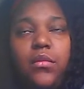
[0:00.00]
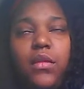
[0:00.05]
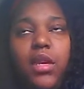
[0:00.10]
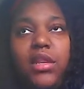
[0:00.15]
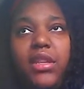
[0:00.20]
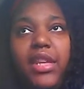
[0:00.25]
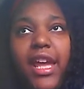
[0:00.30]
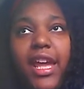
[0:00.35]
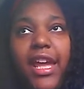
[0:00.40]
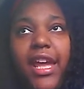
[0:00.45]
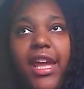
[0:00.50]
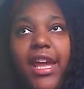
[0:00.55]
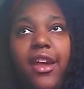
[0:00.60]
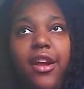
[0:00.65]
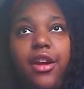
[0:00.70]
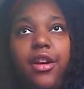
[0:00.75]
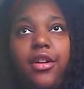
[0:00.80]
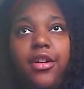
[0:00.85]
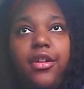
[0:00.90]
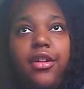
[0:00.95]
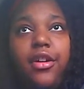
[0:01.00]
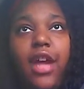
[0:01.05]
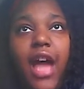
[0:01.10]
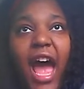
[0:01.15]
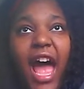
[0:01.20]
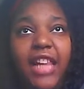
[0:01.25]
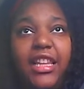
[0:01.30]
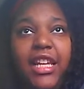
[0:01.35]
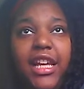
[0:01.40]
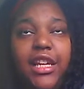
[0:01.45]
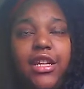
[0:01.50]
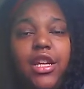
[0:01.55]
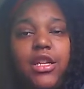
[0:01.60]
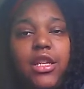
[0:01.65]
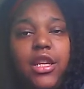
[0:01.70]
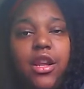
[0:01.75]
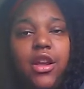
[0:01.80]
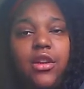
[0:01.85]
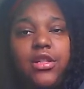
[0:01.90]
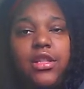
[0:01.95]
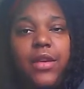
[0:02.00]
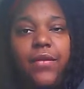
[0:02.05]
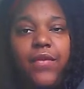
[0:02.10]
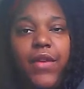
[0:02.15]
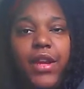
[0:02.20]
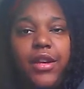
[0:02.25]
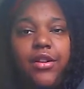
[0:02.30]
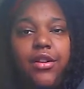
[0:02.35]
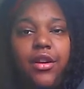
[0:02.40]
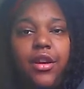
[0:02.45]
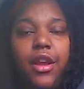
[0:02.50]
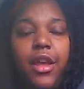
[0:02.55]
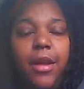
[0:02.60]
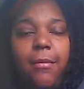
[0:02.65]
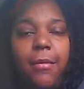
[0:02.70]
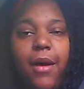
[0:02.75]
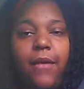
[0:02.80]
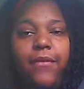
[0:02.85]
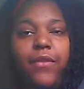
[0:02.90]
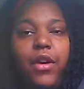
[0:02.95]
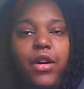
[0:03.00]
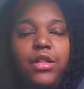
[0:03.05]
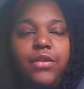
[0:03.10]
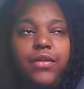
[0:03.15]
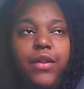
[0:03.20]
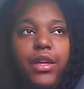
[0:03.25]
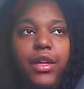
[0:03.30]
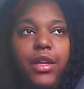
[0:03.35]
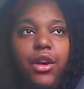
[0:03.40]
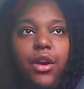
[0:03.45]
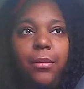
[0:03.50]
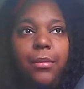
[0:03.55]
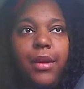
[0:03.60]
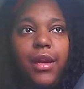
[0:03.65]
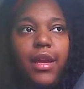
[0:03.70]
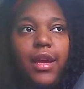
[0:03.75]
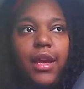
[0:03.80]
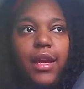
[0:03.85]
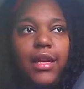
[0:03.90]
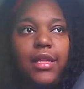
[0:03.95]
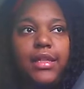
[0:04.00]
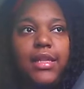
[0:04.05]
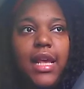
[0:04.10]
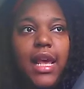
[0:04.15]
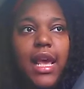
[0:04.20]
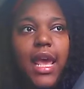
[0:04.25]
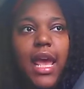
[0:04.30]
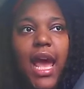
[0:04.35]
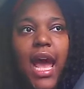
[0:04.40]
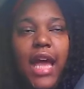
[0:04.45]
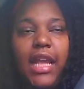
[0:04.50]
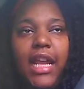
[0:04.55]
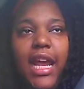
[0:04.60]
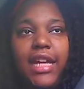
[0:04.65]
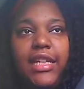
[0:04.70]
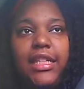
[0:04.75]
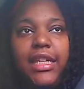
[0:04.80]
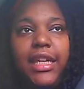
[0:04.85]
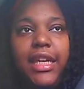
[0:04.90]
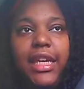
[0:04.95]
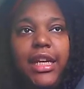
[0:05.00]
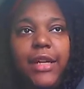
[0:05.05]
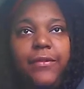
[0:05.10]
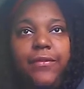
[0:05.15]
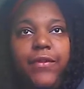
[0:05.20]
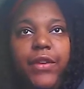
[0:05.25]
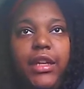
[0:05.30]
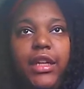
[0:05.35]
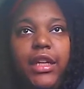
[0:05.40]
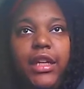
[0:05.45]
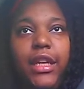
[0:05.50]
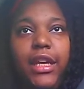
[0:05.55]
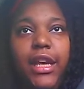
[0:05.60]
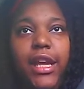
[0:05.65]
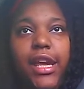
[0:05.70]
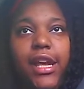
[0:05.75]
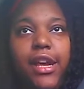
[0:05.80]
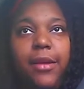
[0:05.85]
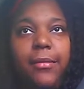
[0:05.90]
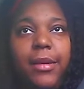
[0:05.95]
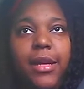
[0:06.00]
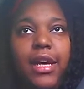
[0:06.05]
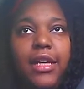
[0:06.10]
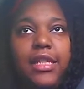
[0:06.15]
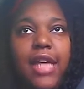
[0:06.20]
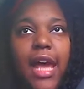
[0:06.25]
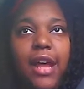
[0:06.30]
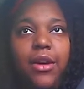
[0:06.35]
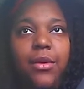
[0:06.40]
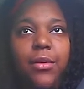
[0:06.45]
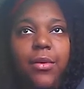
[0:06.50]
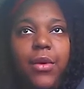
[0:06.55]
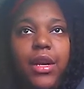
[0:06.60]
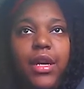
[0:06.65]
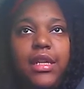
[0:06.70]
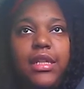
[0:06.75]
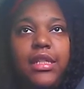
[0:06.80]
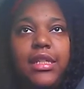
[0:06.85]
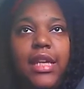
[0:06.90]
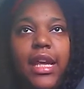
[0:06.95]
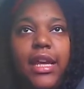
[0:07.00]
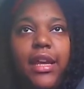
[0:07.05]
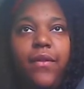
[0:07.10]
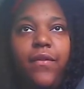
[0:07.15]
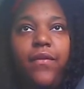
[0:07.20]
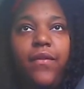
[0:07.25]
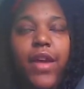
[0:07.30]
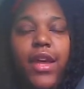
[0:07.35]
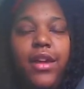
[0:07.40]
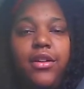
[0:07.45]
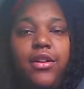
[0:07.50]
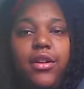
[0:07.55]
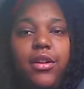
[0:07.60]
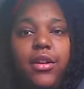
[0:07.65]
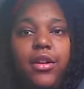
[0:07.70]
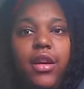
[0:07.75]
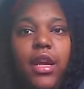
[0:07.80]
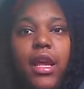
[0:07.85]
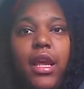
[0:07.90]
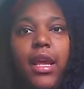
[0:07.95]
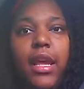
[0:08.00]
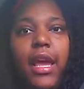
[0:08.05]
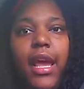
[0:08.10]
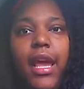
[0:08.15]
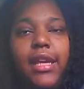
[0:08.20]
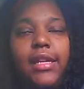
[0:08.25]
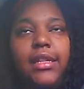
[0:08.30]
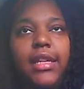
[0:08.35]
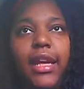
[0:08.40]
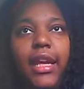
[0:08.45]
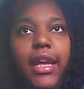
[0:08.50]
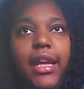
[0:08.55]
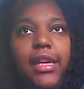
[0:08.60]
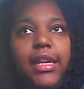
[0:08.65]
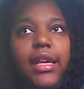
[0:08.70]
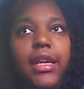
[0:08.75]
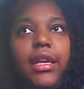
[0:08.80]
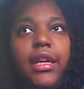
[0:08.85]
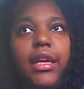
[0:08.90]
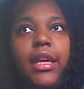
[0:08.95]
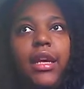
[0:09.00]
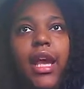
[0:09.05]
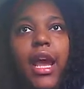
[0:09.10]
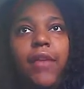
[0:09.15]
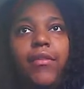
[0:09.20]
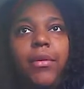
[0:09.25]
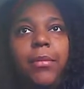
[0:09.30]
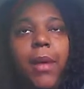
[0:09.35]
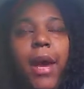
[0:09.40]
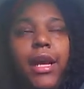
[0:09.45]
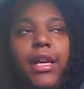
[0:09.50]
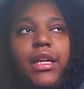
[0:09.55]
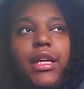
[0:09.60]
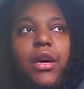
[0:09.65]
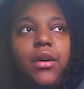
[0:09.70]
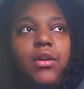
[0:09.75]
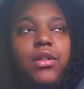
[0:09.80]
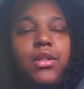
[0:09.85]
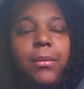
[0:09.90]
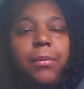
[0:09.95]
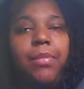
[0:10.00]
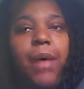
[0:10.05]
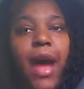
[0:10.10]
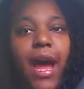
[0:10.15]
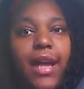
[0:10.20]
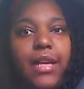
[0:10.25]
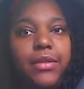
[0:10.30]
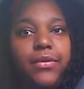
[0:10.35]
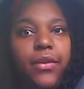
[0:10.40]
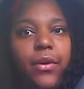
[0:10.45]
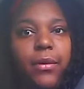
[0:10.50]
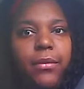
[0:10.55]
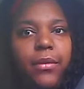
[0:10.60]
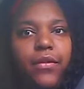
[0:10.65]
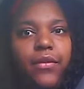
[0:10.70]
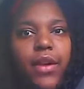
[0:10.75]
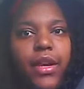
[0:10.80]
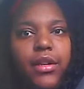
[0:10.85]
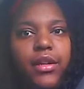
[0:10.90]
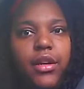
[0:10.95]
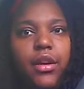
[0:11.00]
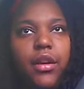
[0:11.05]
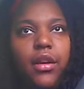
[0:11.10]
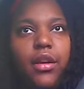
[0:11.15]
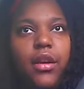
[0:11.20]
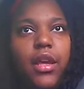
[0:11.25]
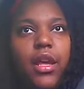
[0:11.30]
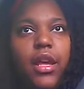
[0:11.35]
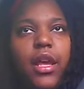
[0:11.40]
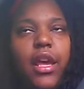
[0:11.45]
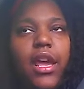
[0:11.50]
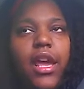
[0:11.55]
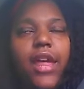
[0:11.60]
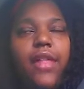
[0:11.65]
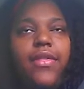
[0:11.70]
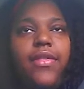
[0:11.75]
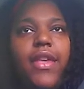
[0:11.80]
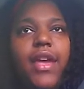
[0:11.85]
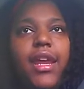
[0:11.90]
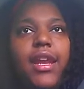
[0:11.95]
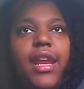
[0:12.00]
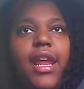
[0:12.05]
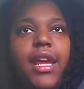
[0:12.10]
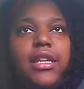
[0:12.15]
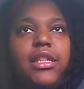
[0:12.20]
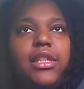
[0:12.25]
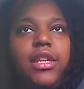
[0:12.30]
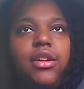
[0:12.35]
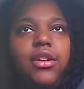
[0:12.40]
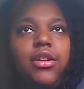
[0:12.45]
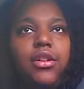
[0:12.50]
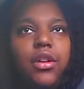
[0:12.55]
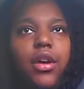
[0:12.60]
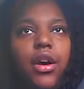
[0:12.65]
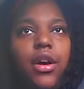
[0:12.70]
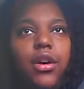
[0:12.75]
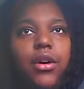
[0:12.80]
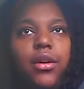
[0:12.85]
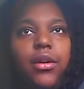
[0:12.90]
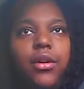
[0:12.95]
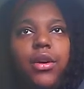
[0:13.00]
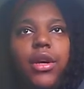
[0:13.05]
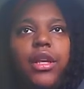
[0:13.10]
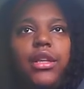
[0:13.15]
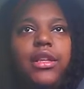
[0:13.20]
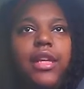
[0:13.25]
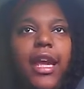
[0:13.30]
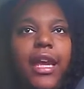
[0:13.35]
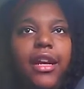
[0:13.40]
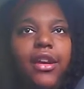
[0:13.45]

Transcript: The hair, I didn't disclose the vendor in my first video because I like to get a feel of the hair, because I don't want to say a vendor and then everybody goes and buys from the vendor and then next thing you know they